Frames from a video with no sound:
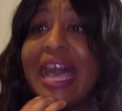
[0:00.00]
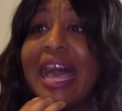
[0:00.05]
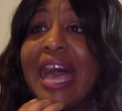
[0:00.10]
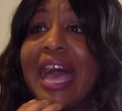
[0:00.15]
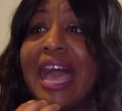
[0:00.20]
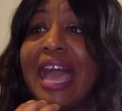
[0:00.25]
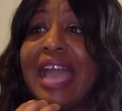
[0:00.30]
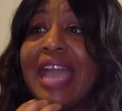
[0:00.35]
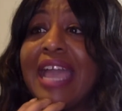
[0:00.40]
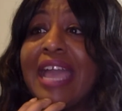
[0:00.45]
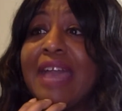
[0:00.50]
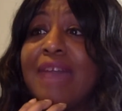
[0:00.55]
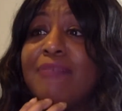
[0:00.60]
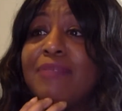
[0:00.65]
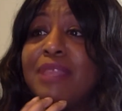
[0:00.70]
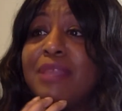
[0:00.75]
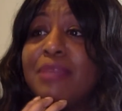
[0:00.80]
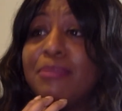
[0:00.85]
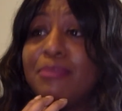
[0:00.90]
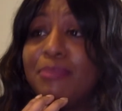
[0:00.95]
I
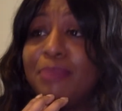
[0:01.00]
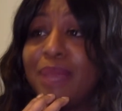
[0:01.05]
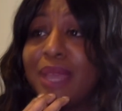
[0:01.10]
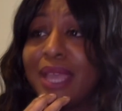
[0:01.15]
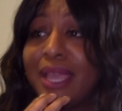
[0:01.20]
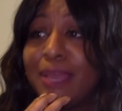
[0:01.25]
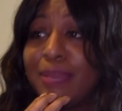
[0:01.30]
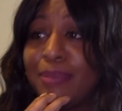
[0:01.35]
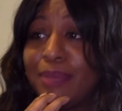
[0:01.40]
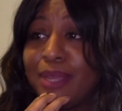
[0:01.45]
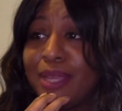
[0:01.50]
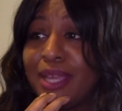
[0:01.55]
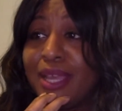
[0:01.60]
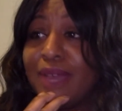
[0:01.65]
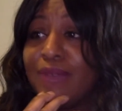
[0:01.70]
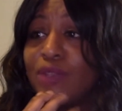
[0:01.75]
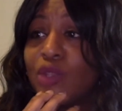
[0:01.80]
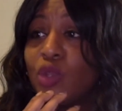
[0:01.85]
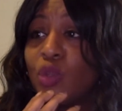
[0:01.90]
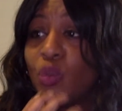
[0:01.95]
am the baby
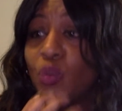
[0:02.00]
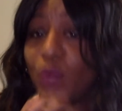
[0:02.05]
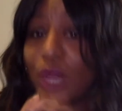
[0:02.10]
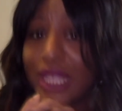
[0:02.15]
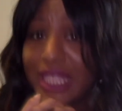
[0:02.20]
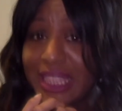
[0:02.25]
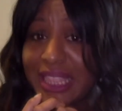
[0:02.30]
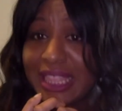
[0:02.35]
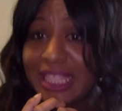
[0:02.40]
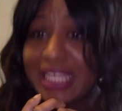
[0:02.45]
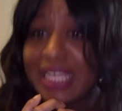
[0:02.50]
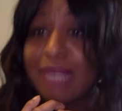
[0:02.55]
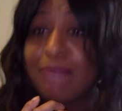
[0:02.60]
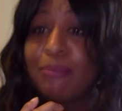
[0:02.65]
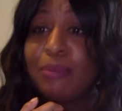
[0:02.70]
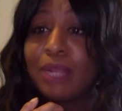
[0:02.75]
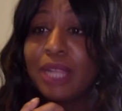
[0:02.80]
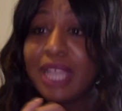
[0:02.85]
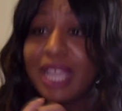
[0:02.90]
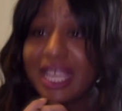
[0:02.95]
of 20
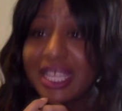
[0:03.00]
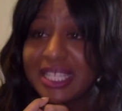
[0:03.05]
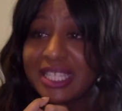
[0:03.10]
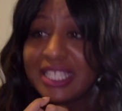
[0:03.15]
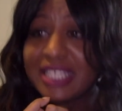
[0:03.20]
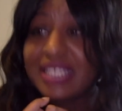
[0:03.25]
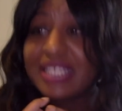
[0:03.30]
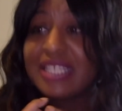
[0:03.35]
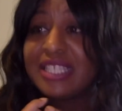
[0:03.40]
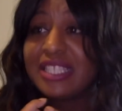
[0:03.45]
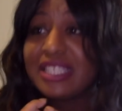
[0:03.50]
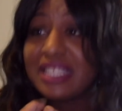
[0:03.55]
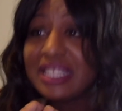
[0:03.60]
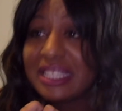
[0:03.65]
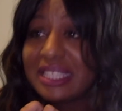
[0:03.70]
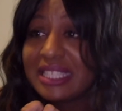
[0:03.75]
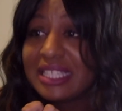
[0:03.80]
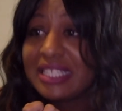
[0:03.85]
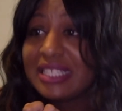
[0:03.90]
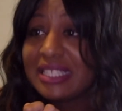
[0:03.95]
brothers and
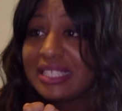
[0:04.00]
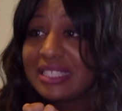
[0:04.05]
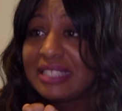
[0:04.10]
sisters.